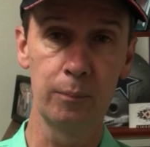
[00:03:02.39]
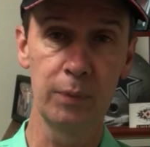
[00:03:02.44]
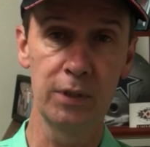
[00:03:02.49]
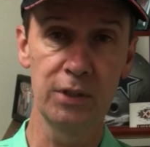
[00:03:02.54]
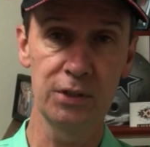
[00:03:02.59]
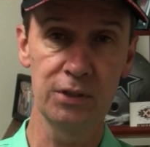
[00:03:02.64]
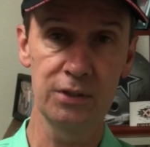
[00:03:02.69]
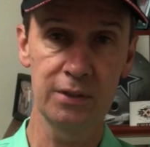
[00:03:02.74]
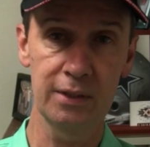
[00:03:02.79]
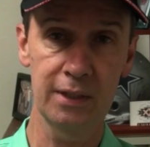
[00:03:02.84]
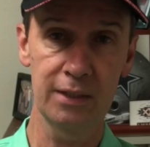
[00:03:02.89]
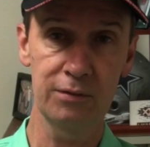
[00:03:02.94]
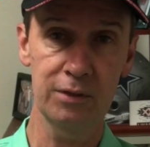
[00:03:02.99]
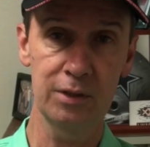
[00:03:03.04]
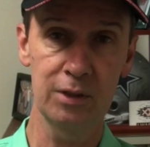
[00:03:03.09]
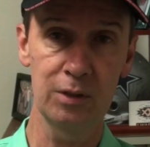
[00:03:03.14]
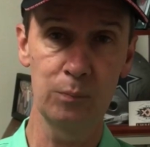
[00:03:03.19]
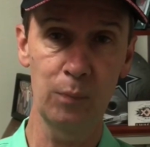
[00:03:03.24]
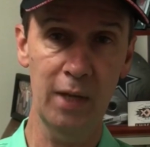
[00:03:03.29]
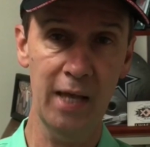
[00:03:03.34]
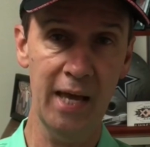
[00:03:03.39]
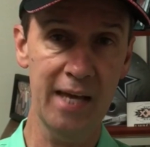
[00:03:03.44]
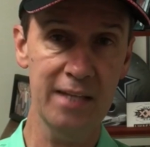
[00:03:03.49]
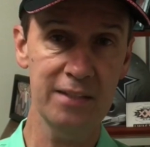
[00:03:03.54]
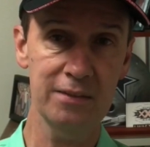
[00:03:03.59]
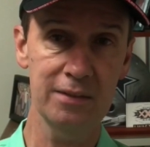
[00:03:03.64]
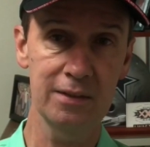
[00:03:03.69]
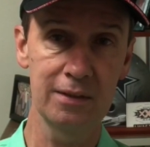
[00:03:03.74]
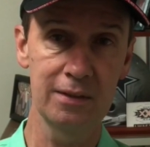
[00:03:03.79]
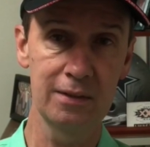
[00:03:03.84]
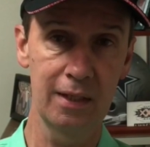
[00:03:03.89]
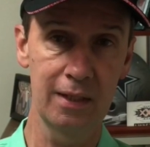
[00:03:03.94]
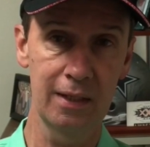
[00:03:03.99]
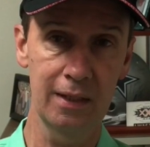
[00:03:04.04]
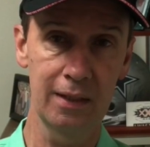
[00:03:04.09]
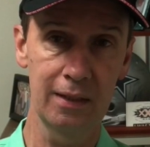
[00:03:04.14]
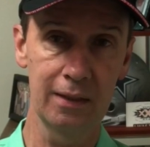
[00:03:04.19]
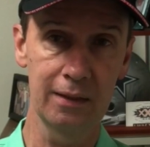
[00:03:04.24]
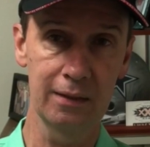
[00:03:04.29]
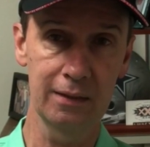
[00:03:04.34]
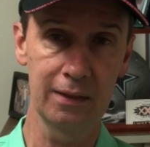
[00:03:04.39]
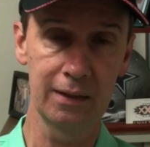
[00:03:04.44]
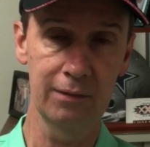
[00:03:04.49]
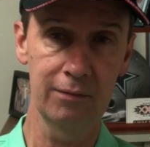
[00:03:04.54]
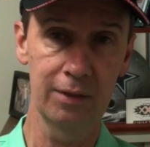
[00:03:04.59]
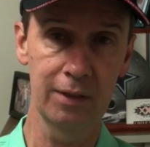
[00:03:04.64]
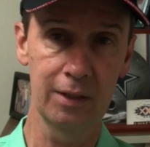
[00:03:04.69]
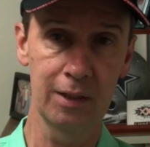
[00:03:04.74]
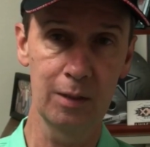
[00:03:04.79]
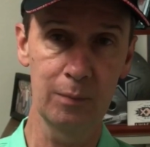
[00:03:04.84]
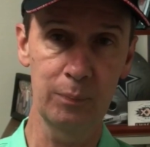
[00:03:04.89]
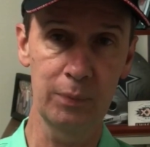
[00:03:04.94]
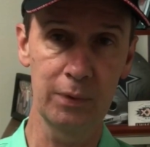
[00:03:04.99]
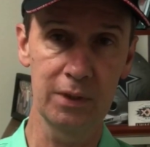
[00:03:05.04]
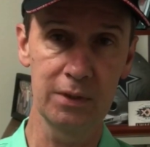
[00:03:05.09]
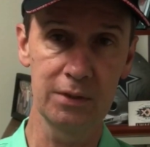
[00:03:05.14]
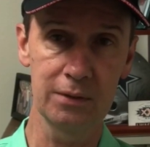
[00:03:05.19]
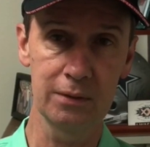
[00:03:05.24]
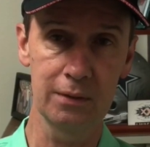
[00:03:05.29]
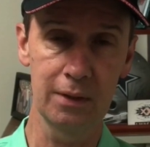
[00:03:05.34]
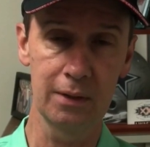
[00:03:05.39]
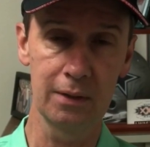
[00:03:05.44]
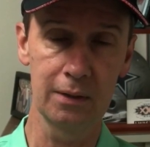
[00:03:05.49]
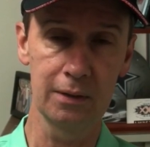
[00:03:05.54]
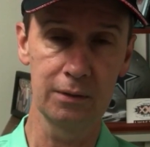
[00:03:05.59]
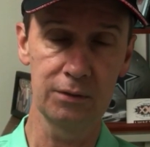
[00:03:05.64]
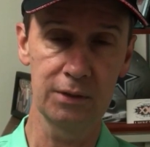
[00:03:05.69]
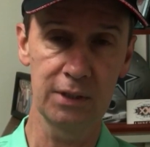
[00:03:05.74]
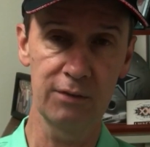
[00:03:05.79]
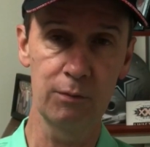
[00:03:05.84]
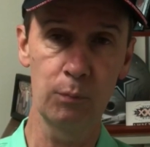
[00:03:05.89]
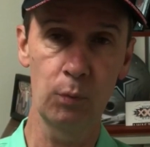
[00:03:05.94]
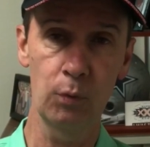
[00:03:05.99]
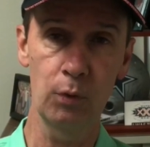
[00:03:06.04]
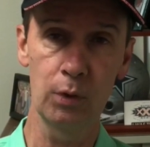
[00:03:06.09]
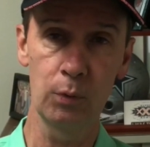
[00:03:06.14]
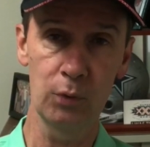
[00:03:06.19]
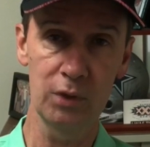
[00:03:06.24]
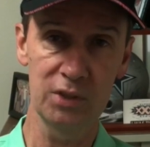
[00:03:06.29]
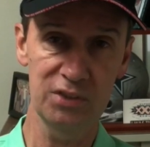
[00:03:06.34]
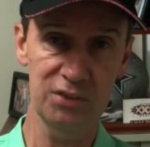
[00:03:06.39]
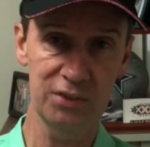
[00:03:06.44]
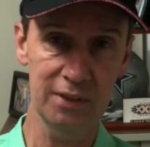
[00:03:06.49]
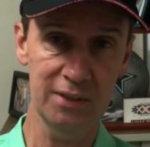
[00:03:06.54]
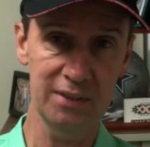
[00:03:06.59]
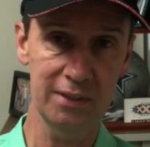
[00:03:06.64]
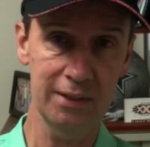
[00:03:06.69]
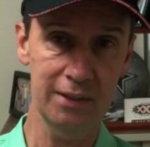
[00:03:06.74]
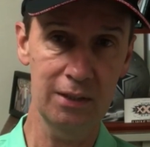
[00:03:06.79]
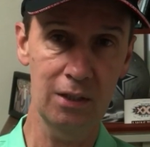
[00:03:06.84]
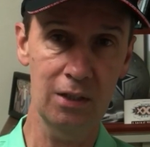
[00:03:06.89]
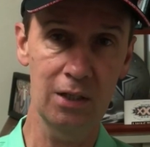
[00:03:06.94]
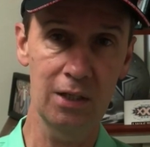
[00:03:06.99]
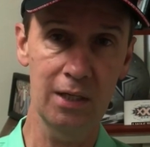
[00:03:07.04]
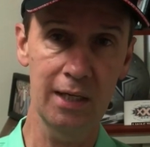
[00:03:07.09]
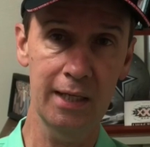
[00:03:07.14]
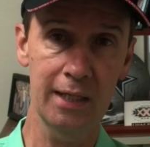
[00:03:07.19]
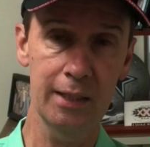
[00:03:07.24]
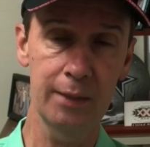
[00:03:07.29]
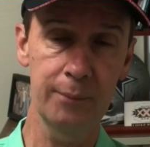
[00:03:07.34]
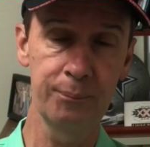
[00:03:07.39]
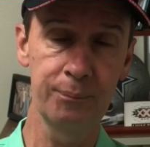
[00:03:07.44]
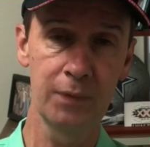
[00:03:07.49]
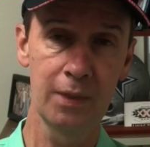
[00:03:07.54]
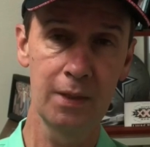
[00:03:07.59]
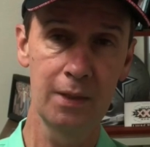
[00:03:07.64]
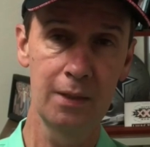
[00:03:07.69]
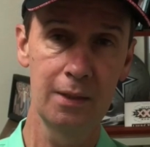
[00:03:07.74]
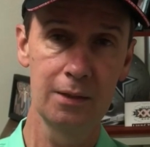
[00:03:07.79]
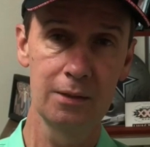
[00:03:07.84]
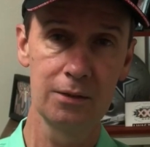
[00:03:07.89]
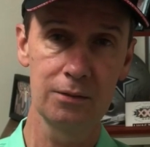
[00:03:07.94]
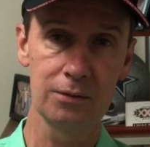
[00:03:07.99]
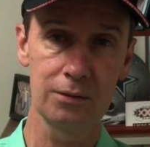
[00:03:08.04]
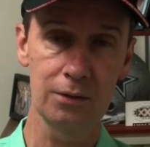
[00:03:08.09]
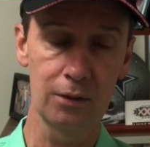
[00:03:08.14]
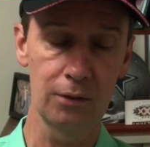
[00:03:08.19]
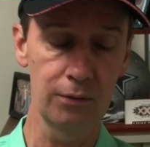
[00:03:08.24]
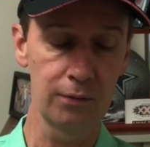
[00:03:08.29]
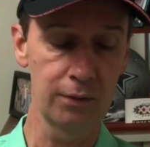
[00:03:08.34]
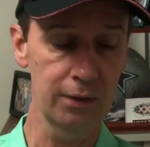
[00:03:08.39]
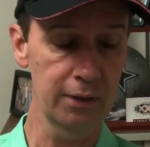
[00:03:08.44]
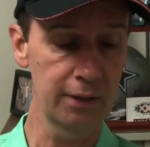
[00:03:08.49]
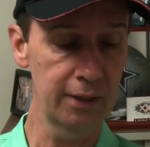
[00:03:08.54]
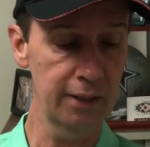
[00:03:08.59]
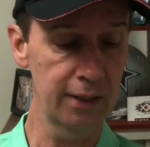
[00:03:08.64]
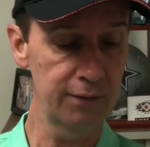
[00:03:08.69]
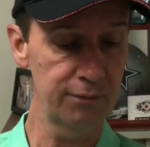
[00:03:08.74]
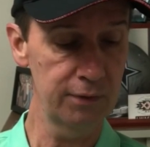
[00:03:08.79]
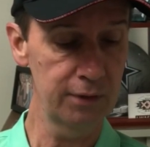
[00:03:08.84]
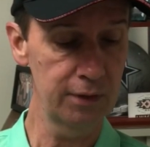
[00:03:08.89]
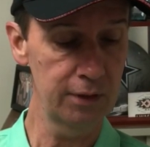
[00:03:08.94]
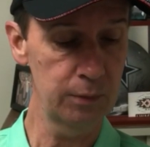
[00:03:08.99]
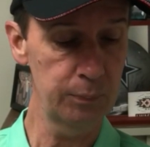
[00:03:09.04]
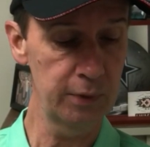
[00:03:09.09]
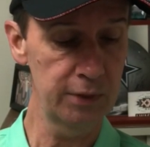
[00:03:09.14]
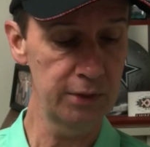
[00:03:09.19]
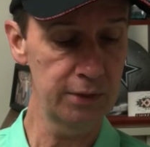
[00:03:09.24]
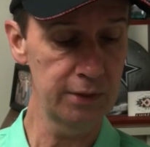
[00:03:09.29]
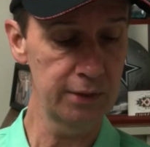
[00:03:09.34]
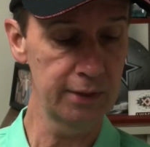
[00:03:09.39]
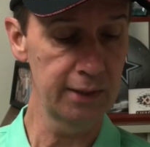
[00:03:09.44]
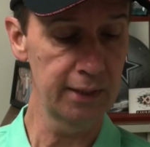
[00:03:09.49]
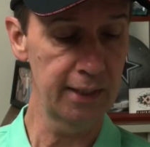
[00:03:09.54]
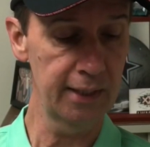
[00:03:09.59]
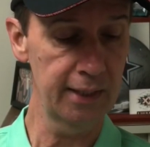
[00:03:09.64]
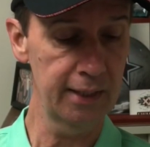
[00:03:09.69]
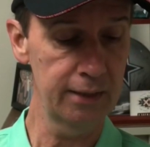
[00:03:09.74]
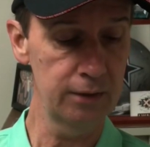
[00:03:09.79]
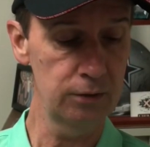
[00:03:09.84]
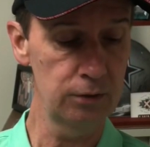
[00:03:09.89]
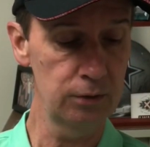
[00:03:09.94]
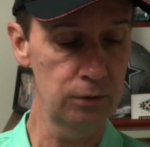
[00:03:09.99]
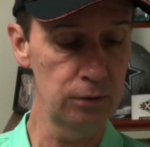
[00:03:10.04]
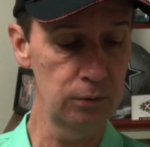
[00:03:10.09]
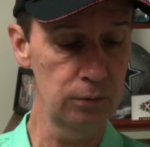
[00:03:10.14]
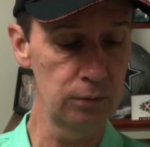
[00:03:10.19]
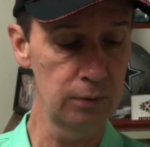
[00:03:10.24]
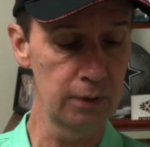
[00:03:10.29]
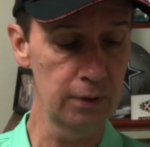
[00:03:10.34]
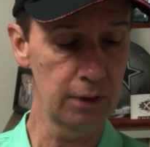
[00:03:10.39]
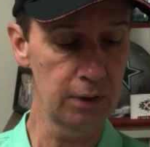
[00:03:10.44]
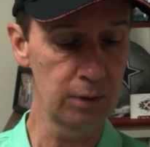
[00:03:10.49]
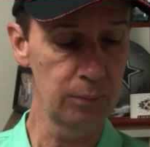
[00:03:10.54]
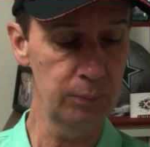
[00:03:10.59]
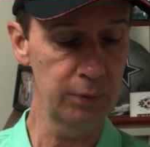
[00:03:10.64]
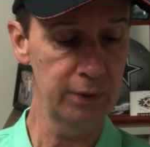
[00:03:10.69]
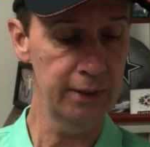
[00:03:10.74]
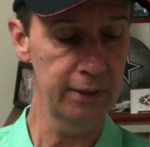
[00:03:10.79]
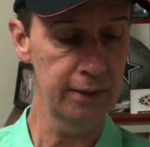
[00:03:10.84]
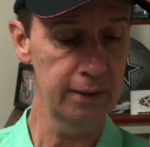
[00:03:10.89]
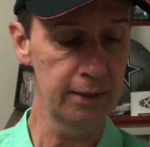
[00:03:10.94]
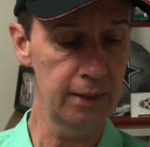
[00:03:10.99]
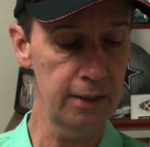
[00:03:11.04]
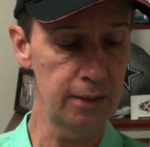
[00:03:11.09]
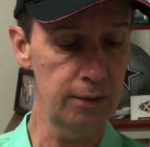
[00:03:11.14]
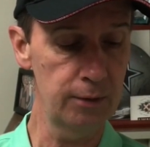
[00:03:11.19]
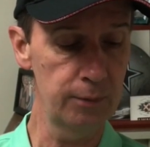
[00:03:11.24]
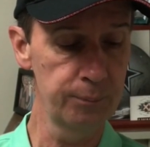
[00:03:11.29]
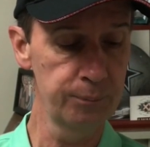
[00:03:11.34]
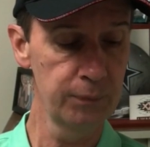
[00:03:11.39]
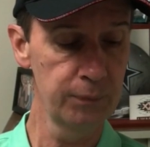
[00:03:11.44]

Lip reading: pitching staff's getting blasted, giving up a 7.16 ERA. So they're going to have to get the pitching in line to compete at all.